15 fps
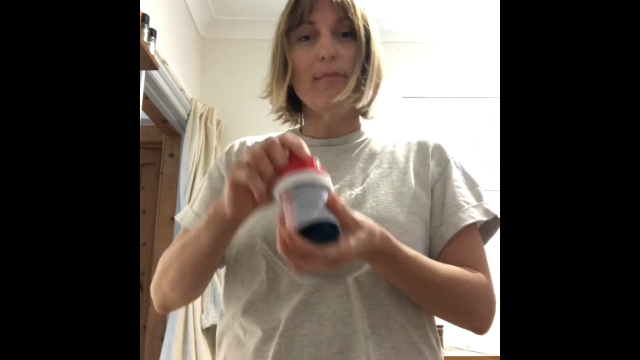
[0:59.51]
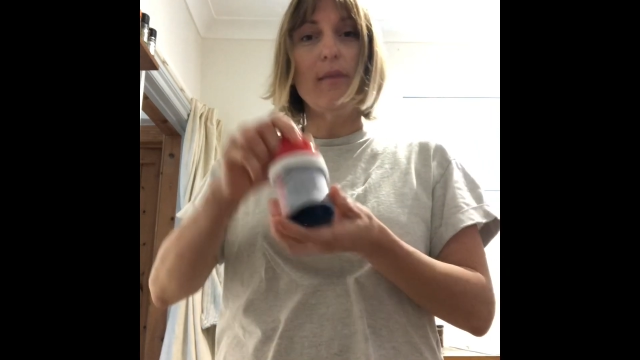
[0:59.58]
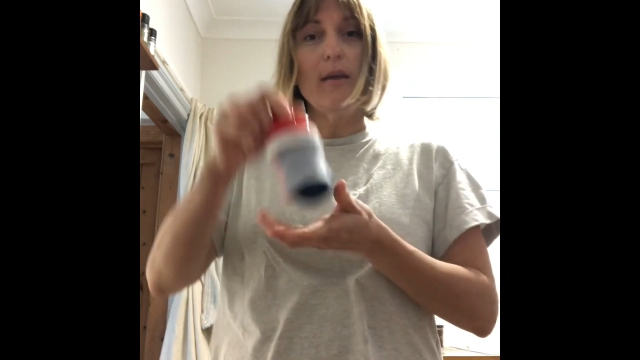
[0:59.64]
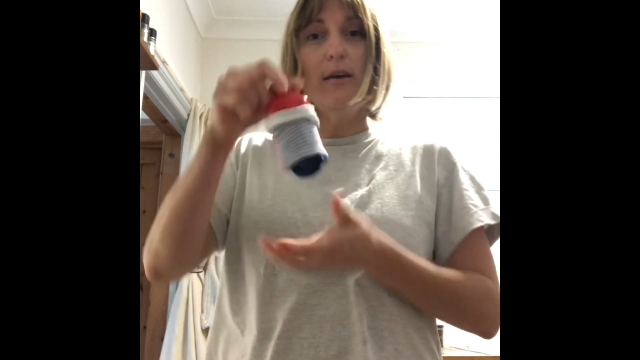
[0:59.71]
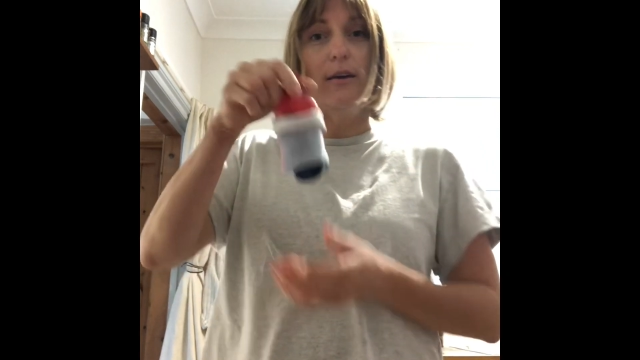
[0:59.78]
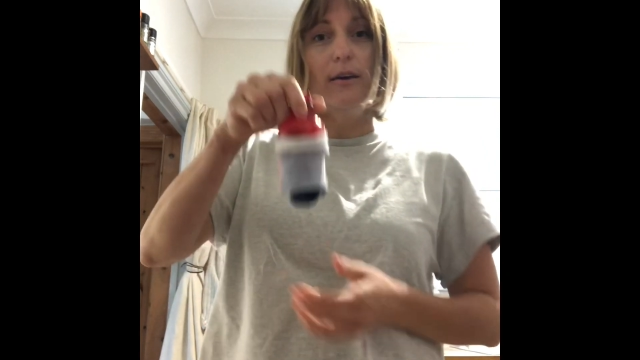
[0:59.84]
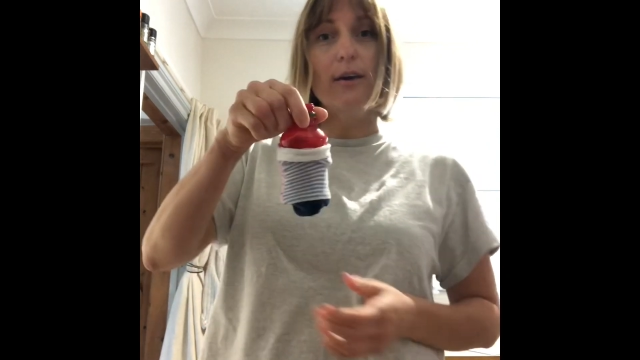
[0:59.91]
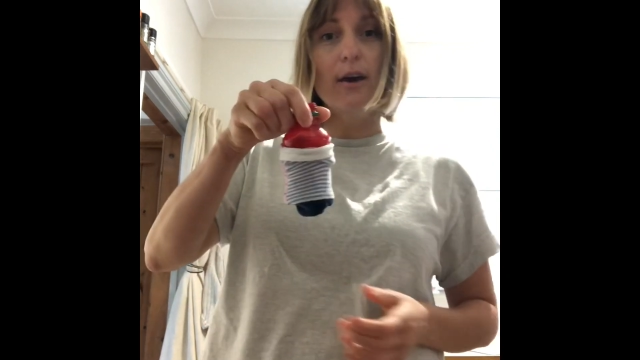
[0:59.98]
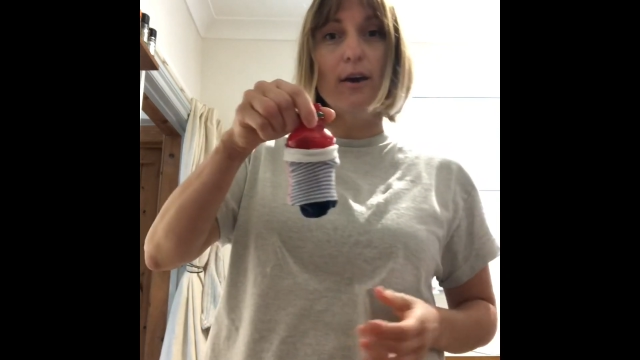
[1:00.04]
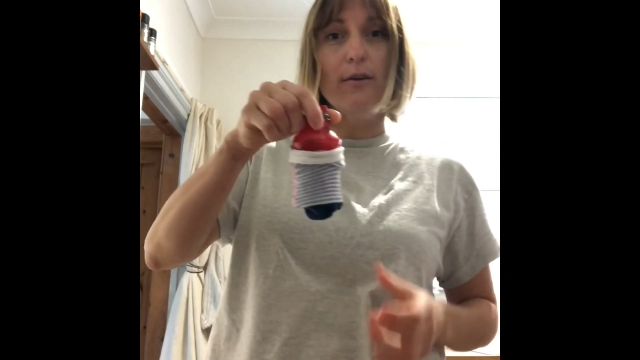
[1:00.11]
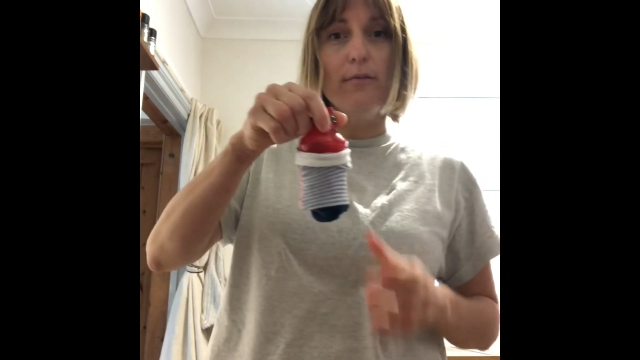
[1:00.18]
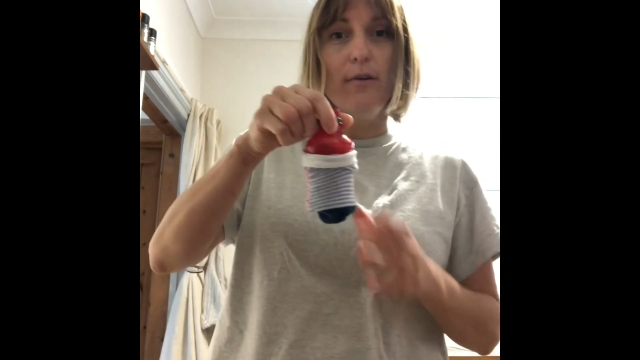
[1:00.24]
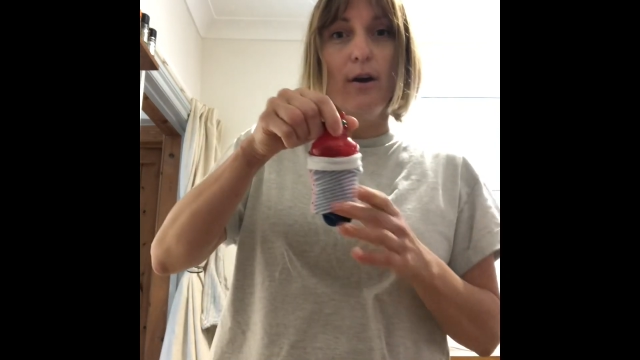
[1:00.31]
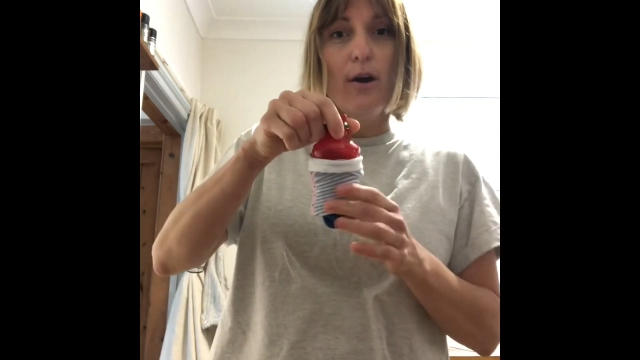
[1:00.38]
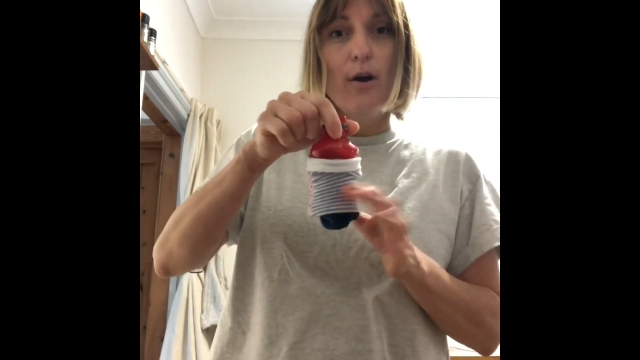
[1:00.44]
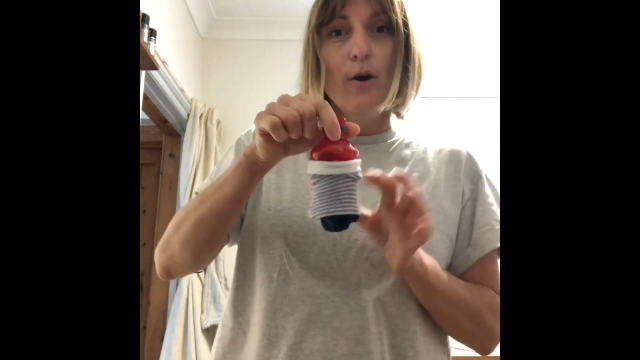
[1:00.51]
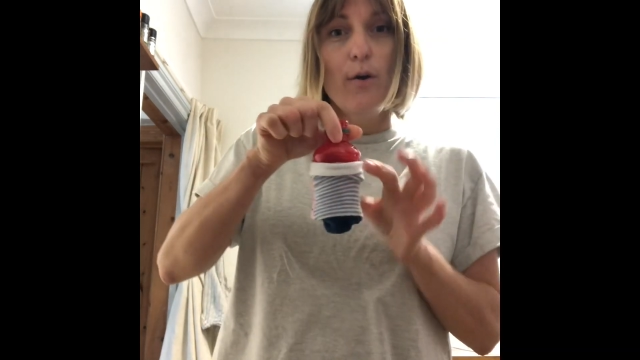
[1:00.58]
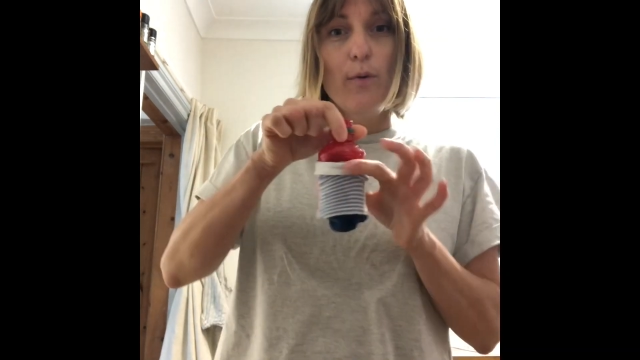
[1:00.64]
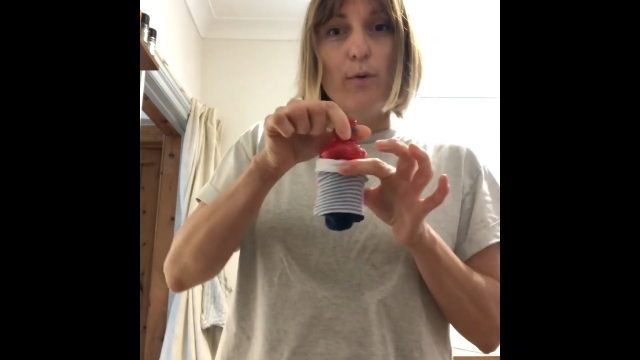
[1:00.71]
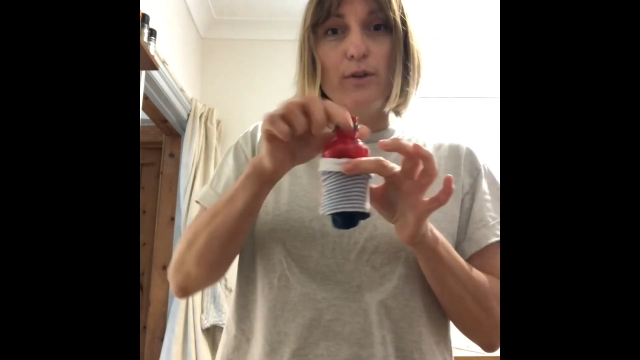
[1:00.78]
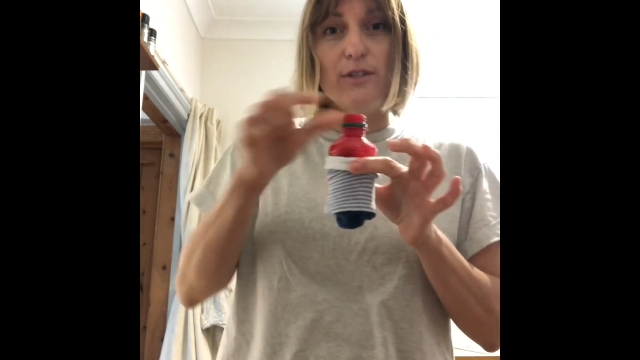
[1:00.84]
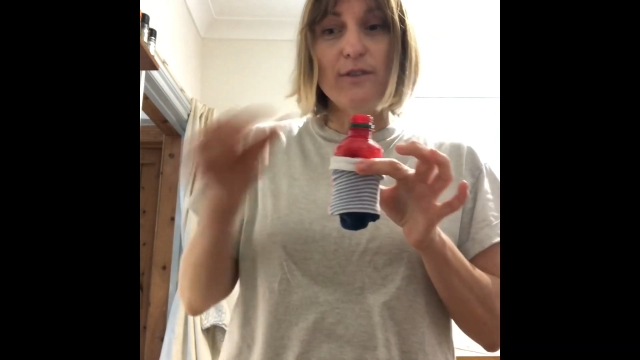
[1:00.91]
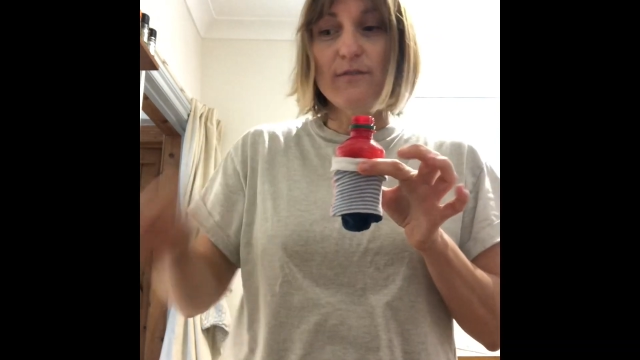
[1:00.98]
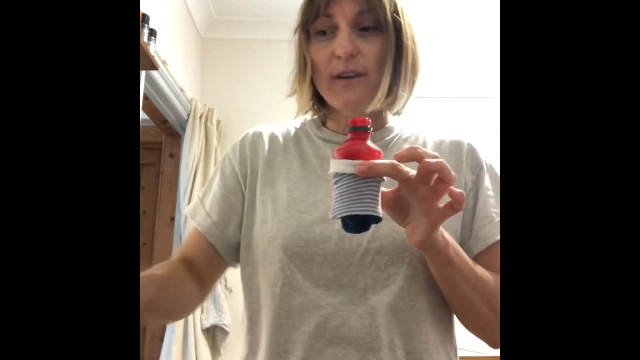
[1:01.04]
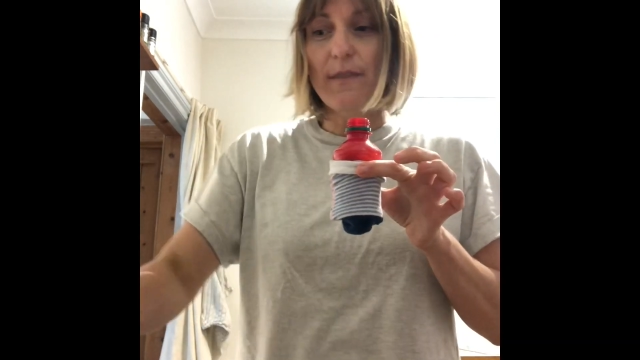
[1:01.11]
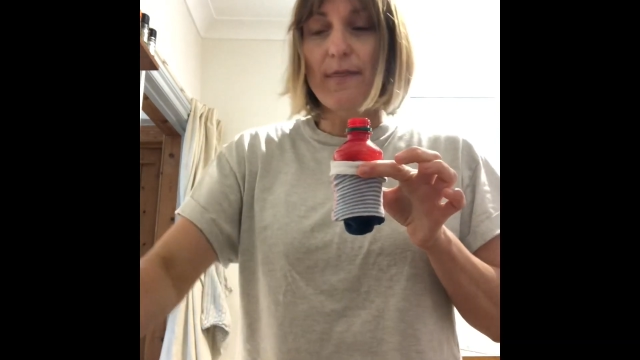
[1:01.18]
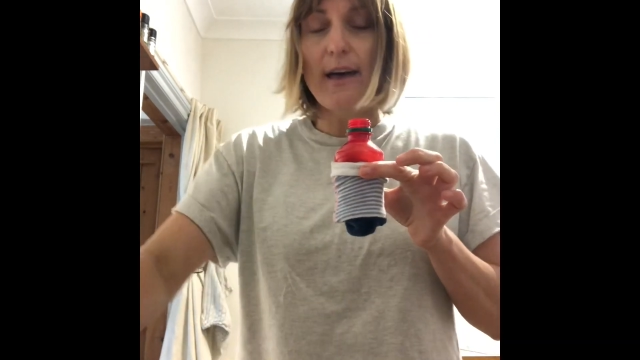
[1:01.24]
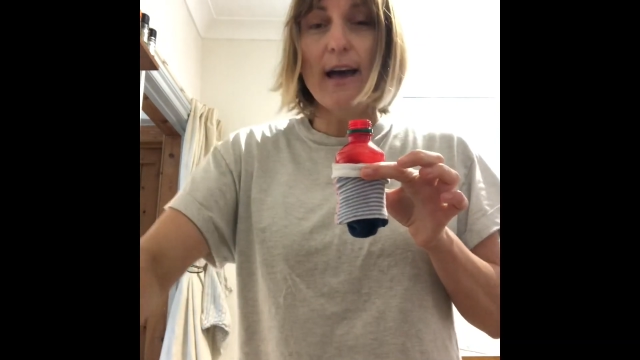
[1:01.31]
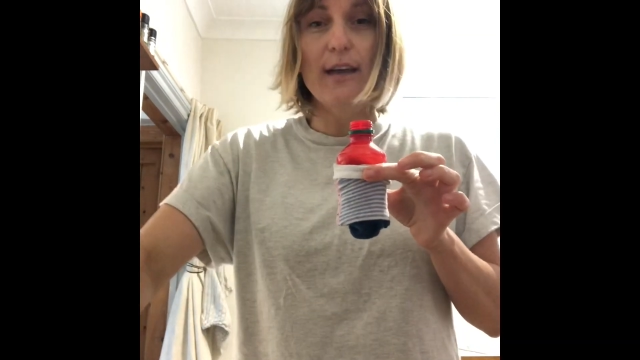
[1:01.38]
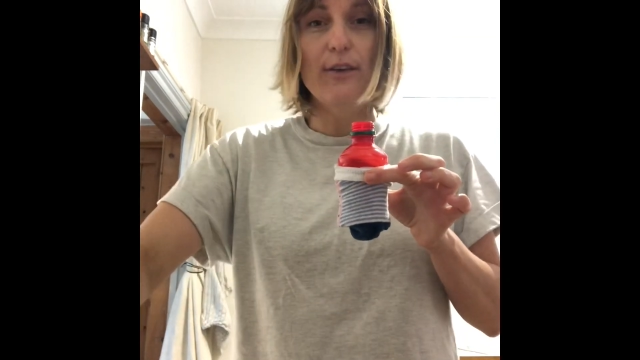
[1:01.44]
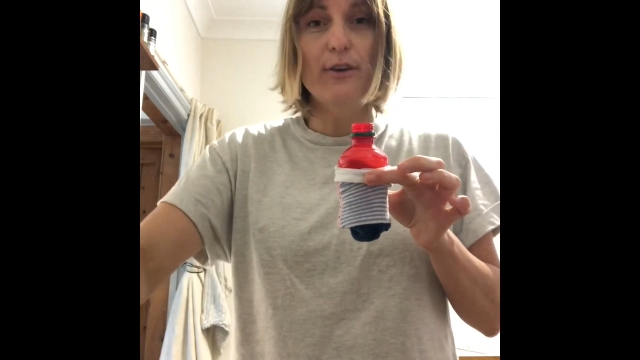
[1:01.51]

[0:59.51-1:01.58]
There you go. Once you've done that,